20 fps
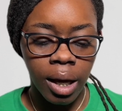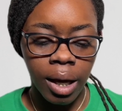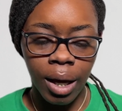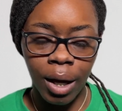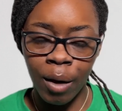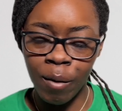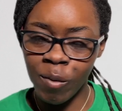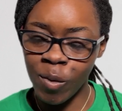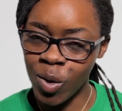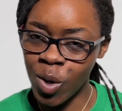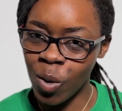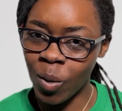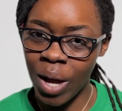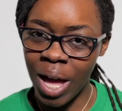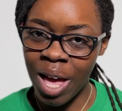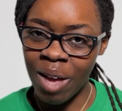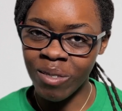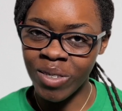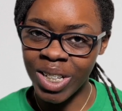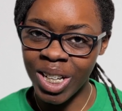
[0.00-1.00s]
If you don't
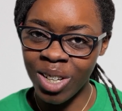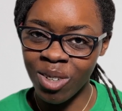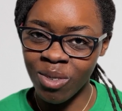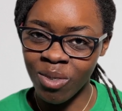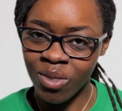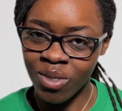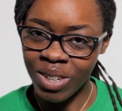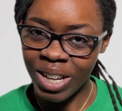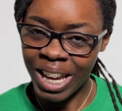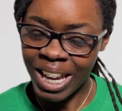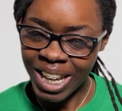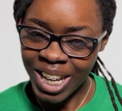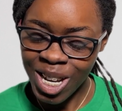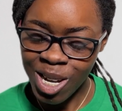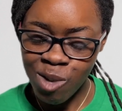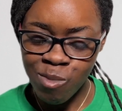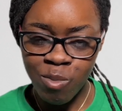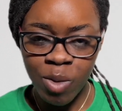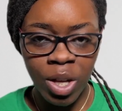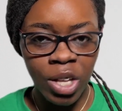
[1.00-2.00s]
have any
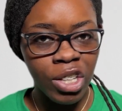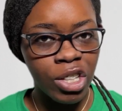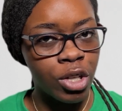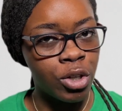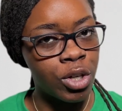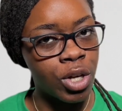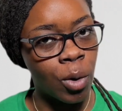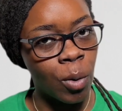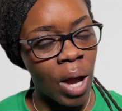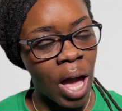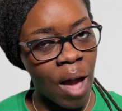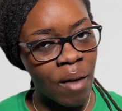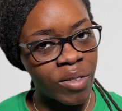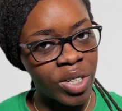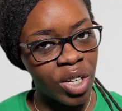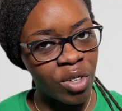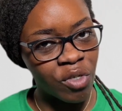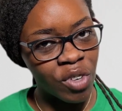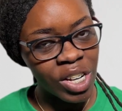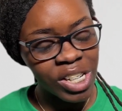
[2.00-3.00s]
income, you don't have any
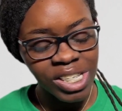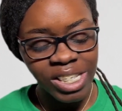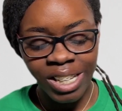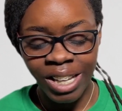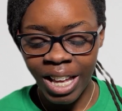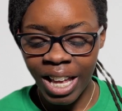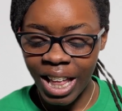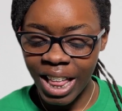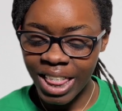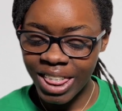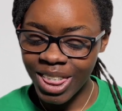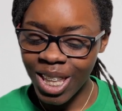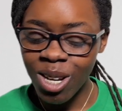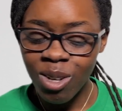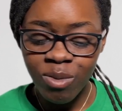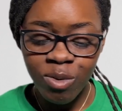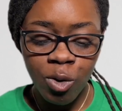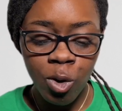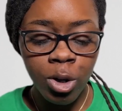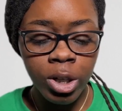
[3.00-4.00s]
rent.
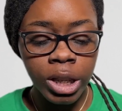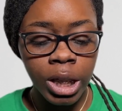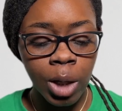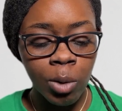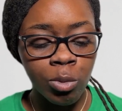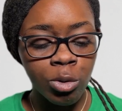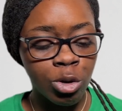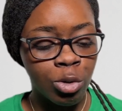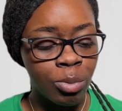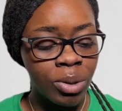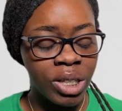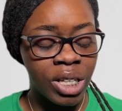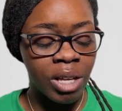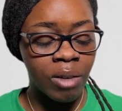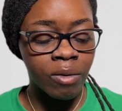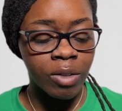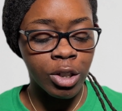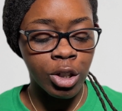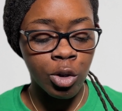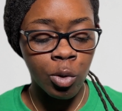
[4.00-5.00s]
Therefore, they will be
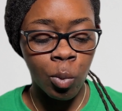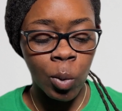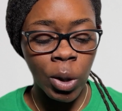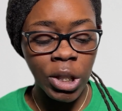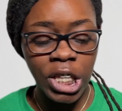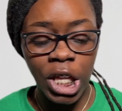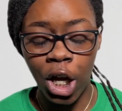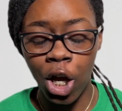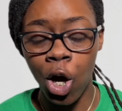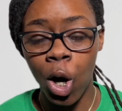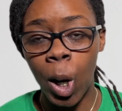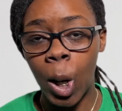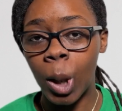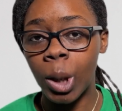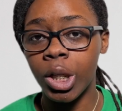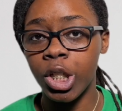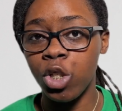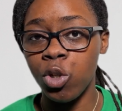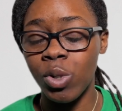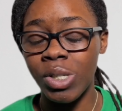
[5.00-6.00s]
giving you what they call
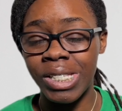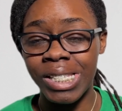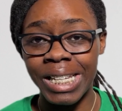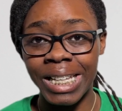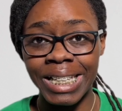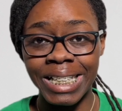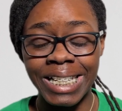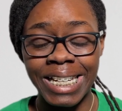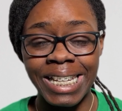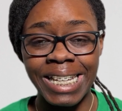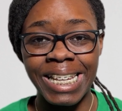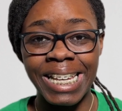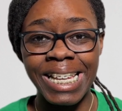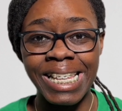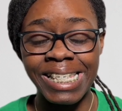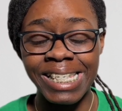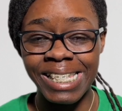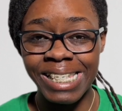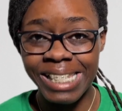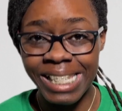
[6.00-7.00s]
utility
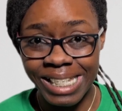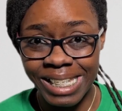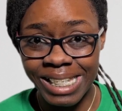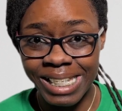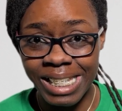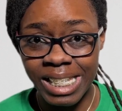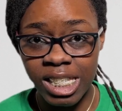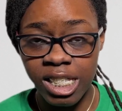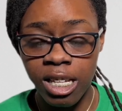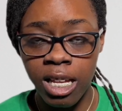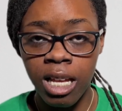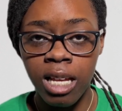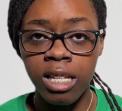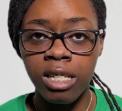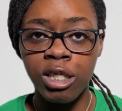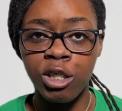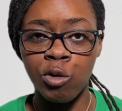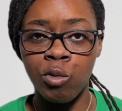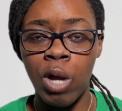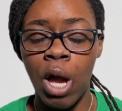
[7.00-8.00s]
assistance
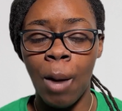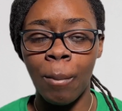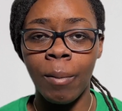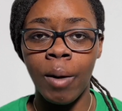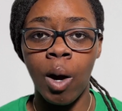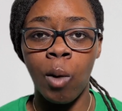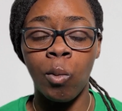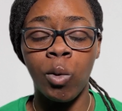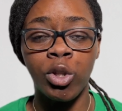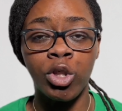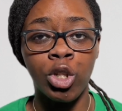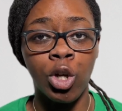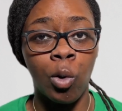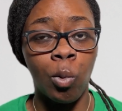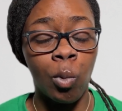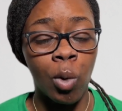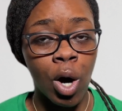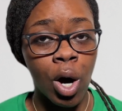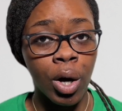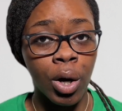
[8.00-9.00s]
to help out with your
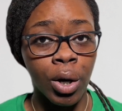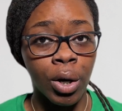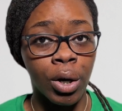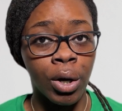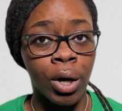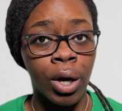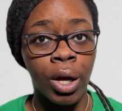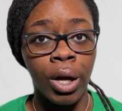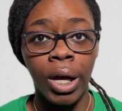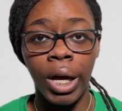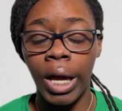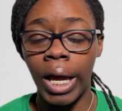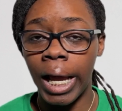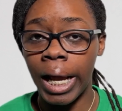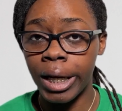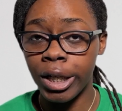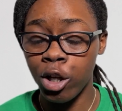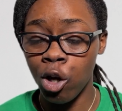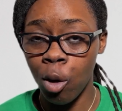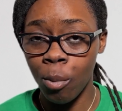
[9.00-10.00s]
water
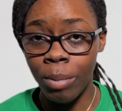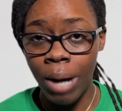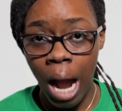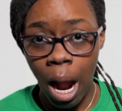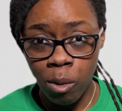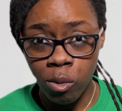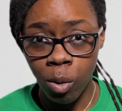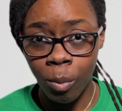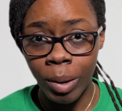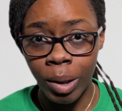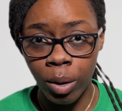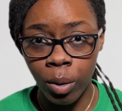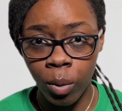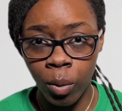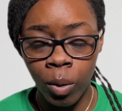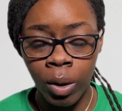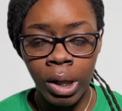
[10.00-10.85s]
and your power bill.